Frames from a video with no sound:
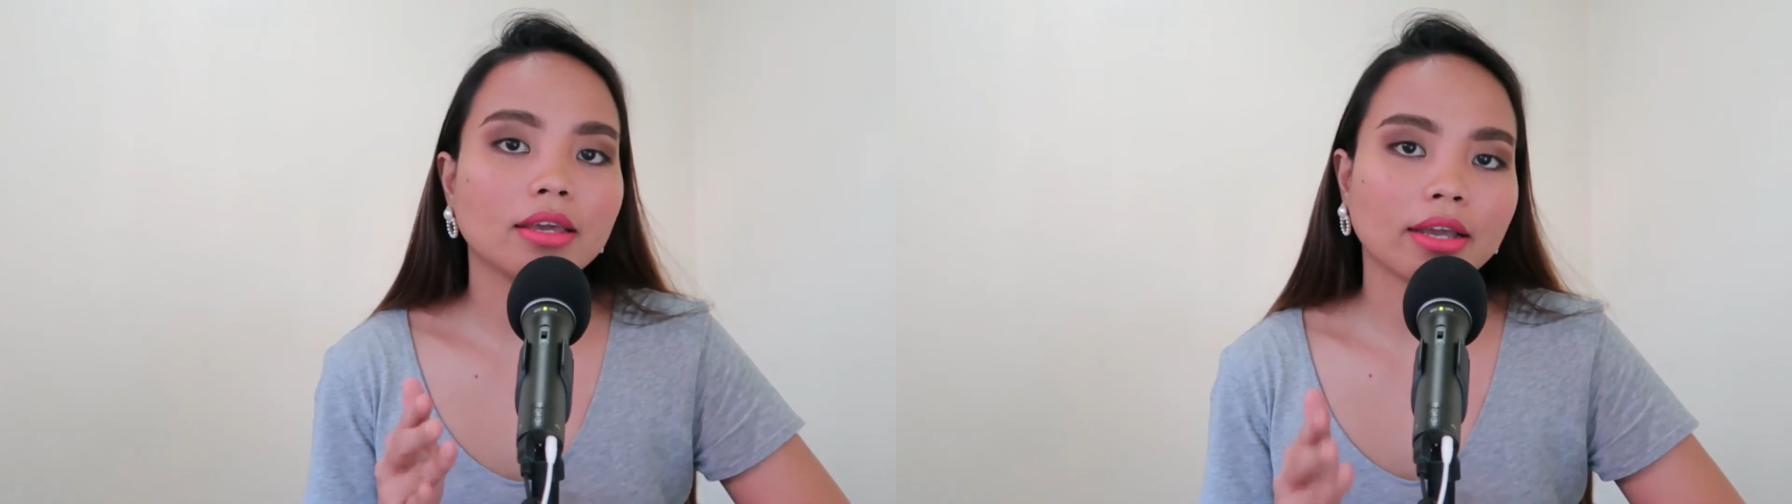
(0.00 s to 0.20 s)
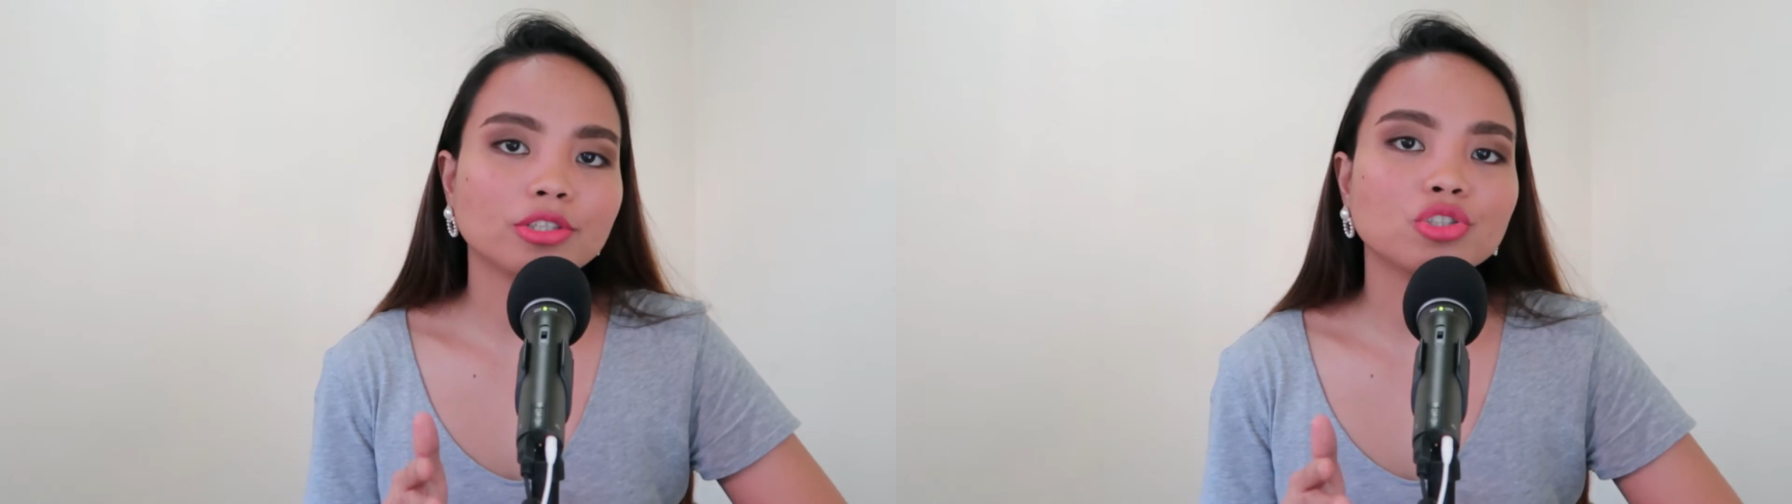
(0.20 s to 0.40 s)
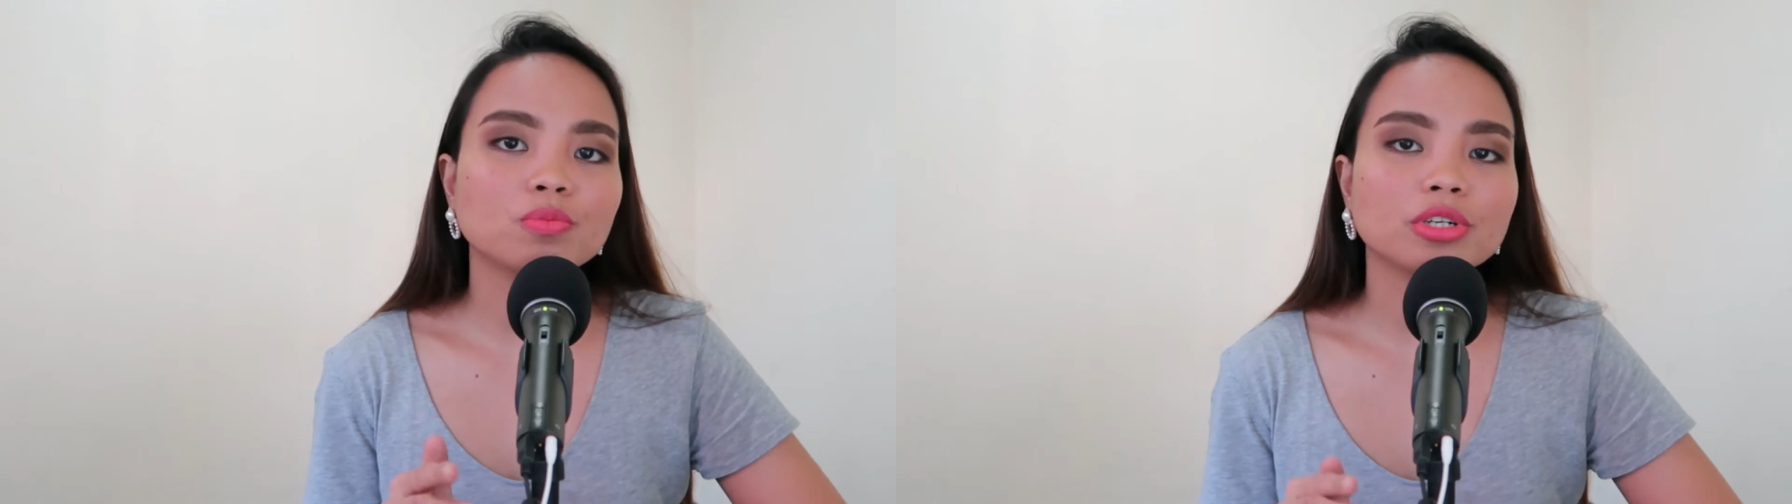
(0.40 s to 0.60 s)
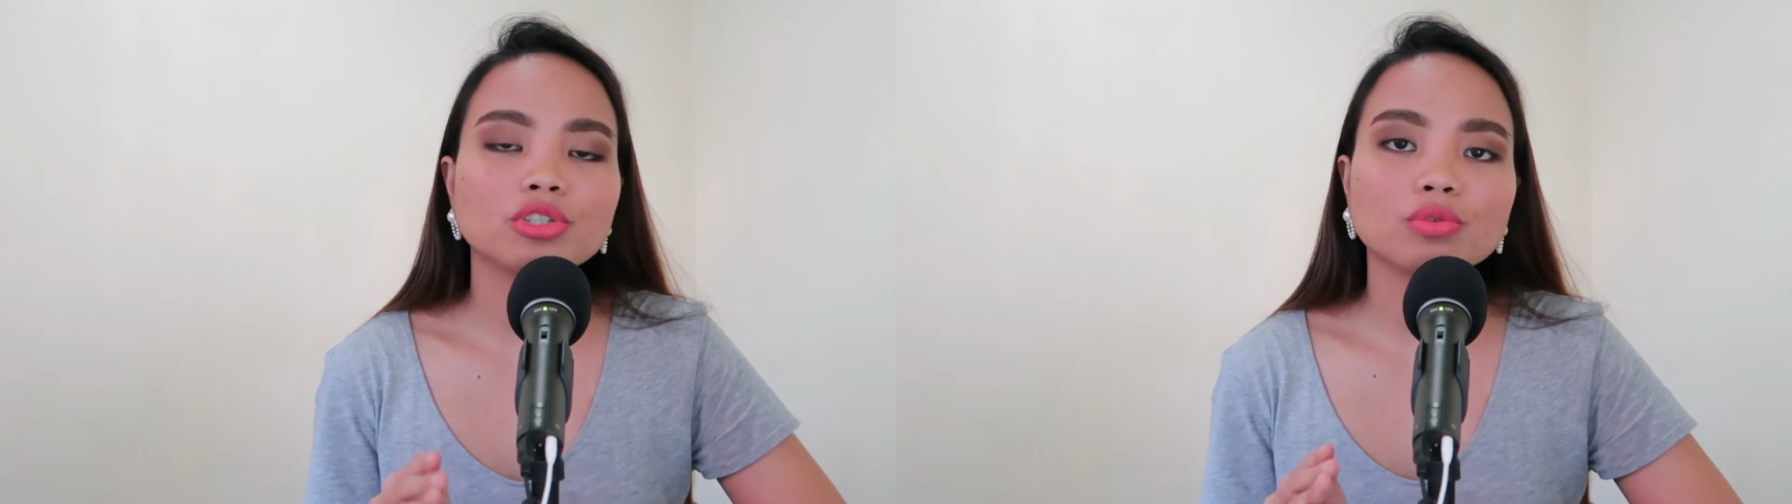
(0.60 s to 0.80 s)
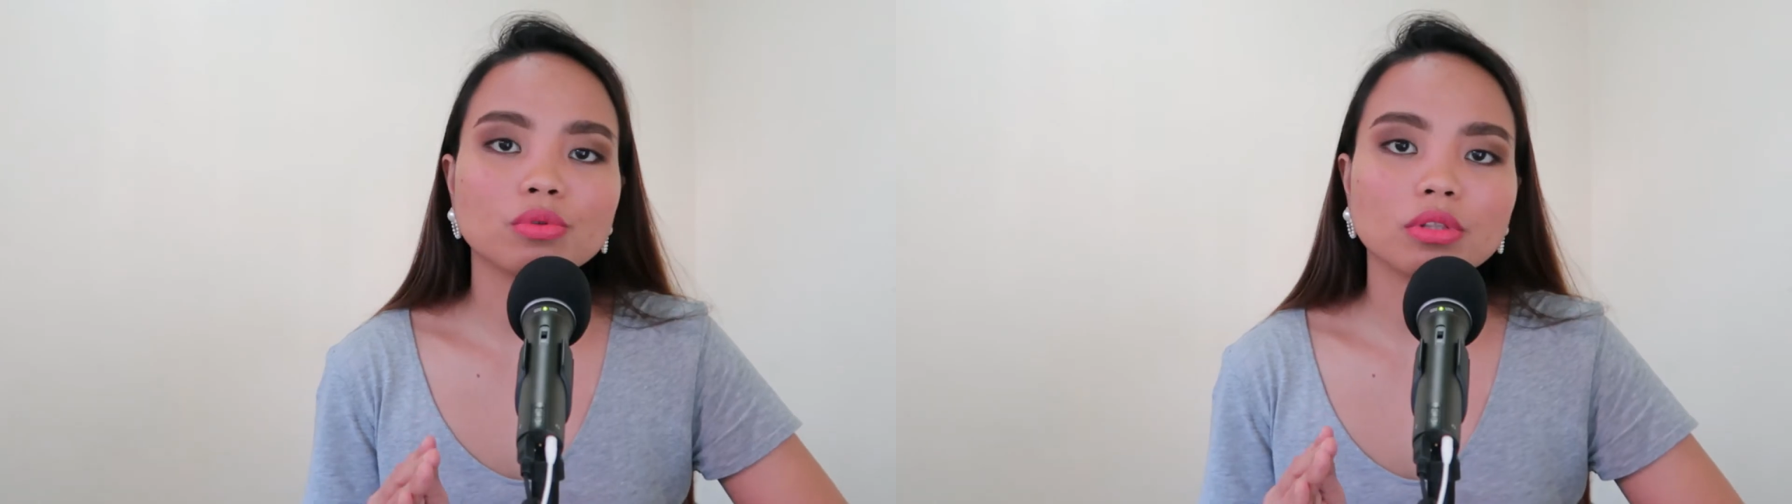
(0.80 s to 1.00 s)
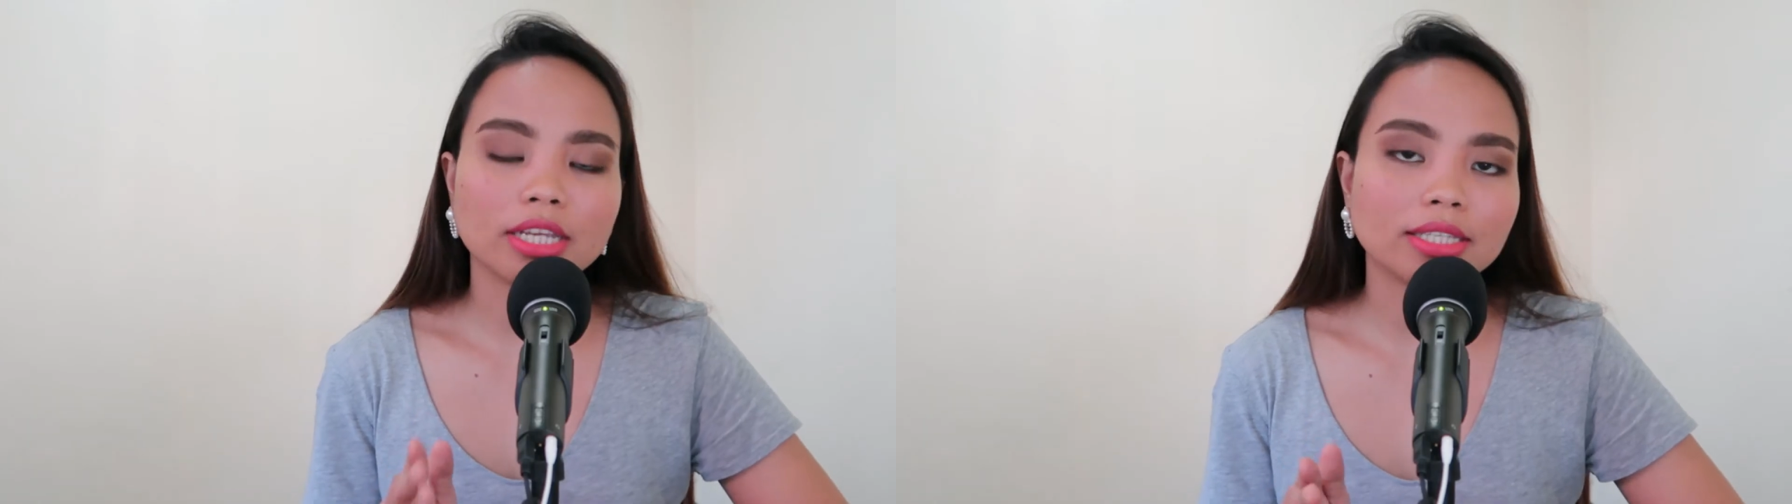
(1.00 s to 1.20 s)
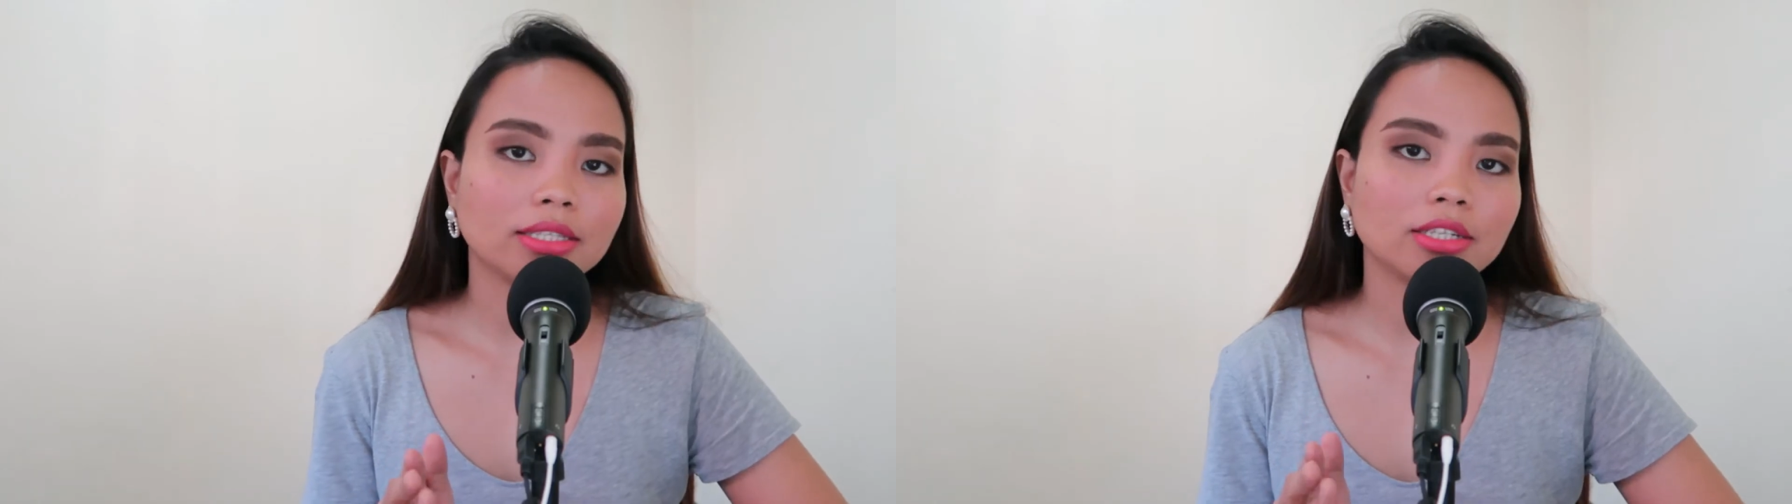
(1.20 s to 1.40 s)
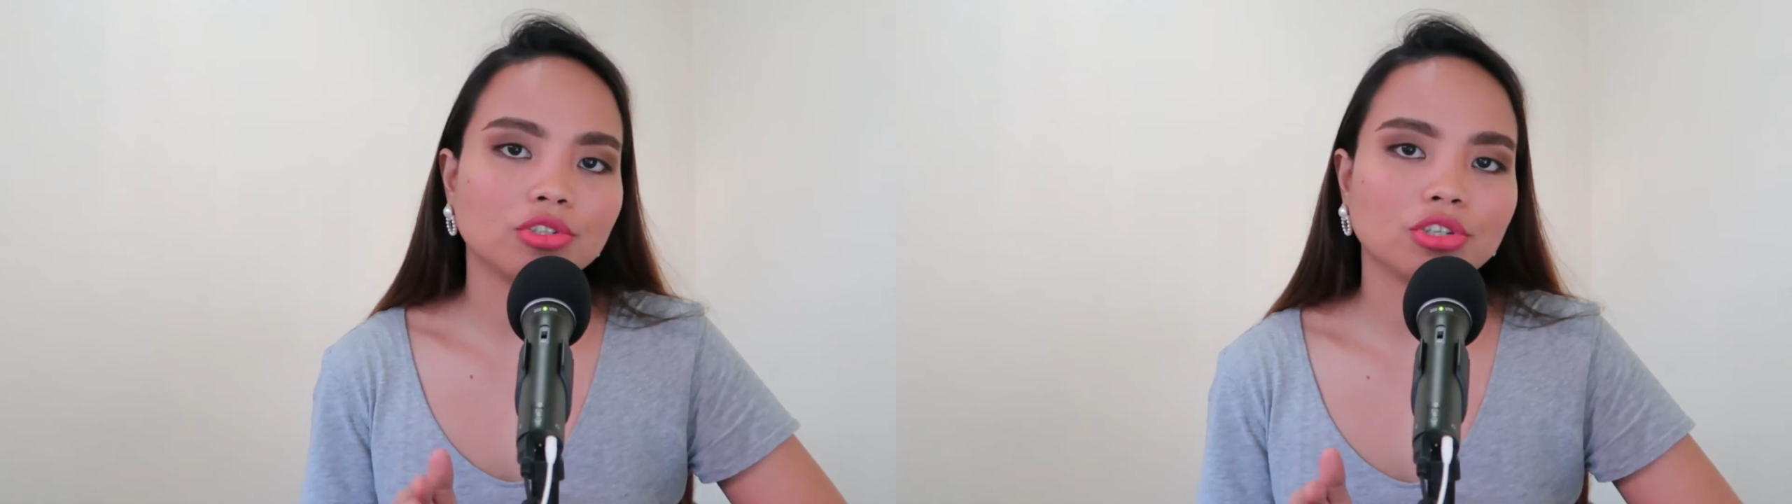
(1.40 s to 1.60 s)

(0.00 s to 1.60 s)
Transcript: the customer to listen